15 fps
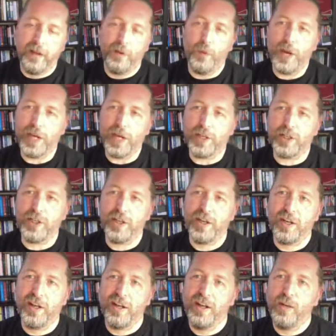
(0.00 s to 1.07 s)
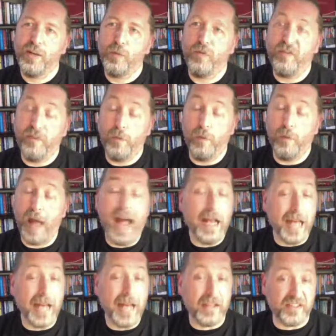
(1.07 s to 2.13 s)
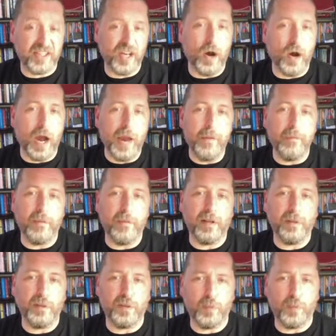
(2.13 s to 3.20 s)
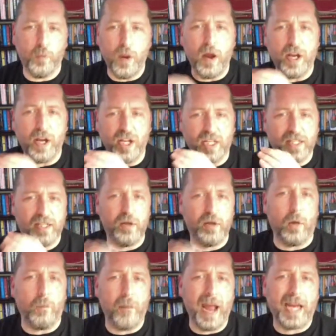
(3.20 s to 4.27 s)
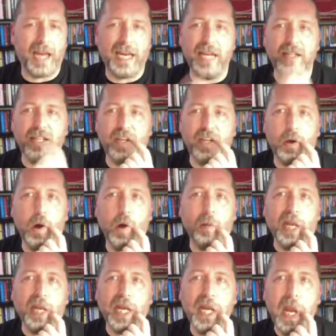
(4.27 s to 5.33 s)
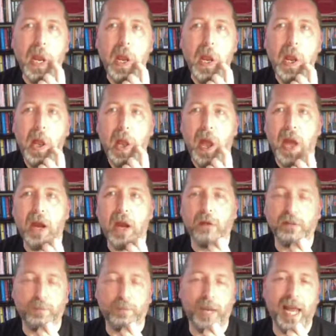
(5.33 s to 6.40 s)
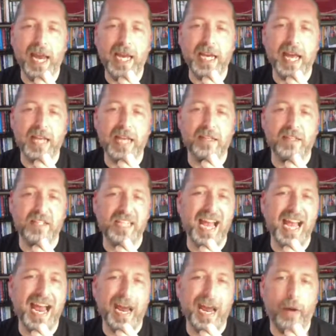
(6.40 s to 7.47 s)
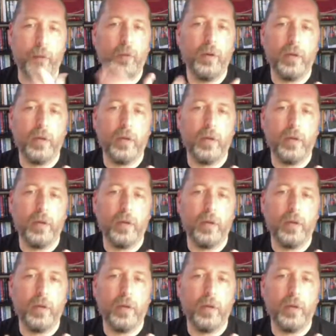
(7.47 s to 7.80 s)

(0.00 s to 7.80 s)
Which at the time, it was when I just got back into the hobby, and I was playing as Tau